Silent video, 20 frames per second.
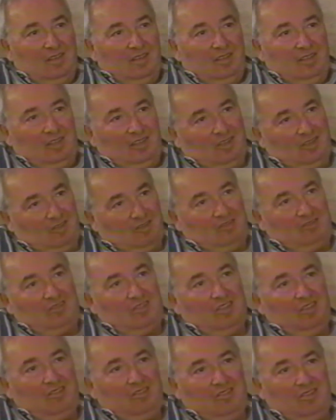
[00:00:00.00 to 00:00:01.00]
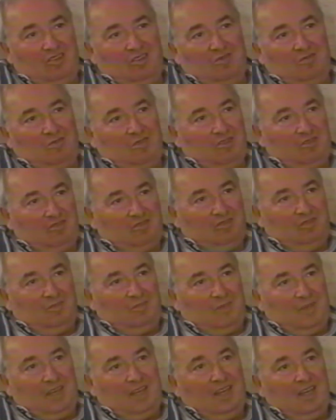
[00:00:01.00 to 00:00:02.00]
the grocery store
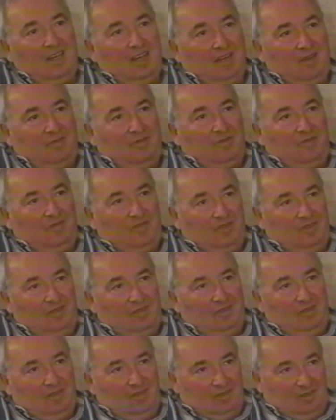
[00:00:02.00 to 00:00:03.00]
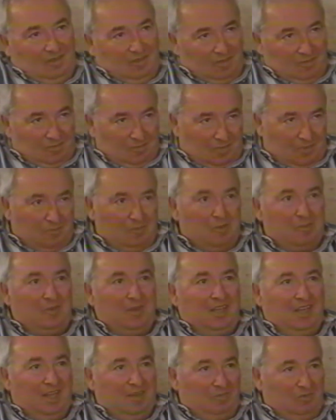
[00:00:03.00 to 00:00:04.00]
wasn't big enough but we
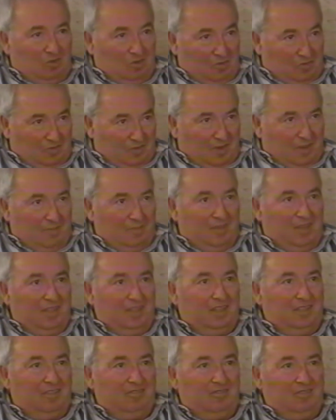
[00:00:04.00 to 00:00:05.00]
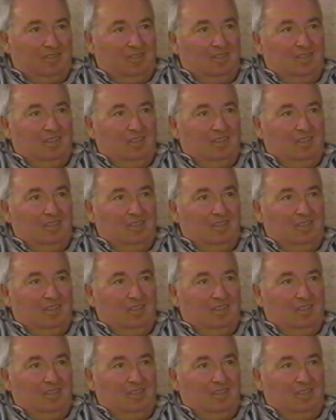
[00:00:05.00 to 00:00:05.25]
became 2 families.